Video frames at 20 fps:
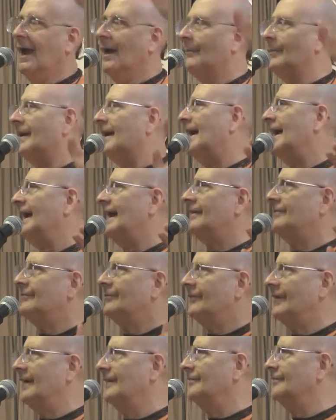But I had
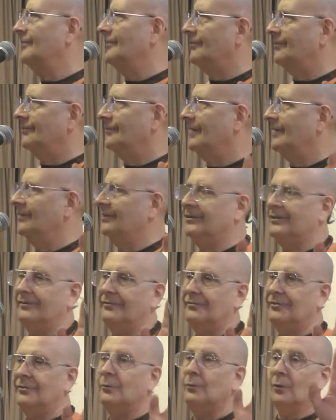friends and
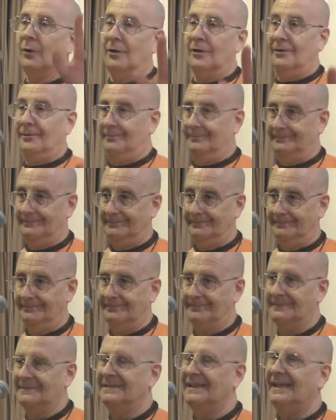relatives who were
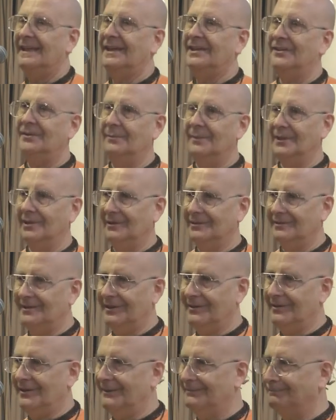in the
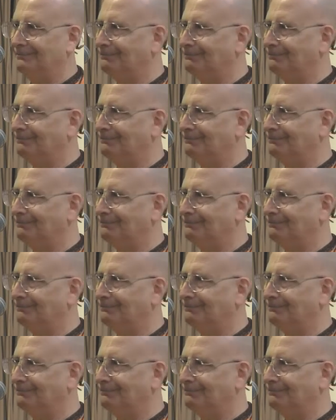military.